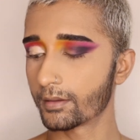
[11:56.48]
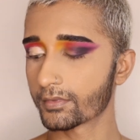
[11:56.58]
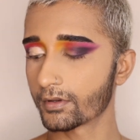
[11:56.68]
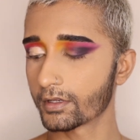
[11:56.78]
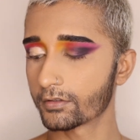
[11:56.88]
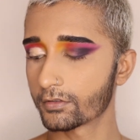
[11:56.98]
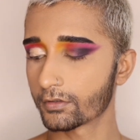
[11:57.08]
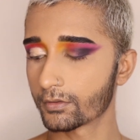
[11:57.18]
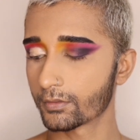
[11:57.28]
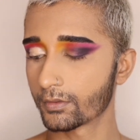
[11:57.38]
I'm going
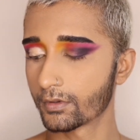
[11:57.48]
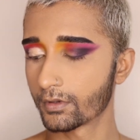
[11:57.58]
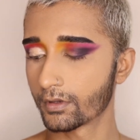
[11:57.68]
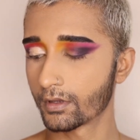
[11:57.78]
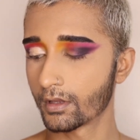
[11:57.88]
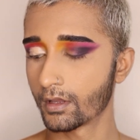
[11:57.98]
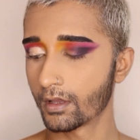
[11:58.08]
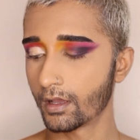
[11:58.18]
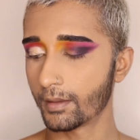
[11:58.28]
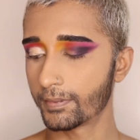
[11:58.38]
to
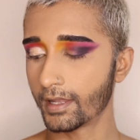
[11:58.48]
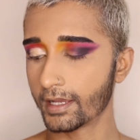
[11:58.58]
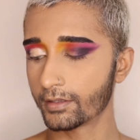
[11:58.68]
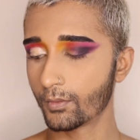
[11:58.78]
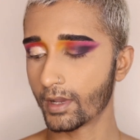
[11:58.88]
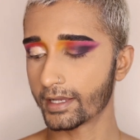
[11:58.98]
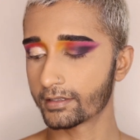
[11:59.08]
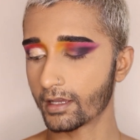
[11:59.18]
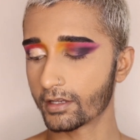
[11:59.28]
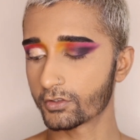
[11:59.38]
apply the
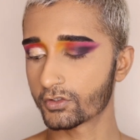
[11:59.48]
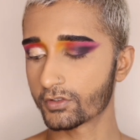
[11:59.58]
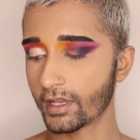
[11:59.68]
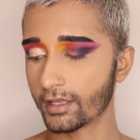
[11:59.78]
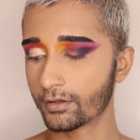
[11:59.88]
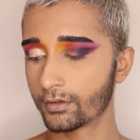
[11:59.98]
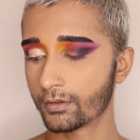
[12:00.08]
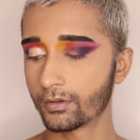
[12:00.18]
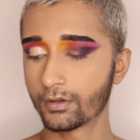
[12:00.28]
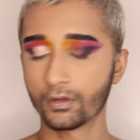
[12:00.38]
white eyeshadow.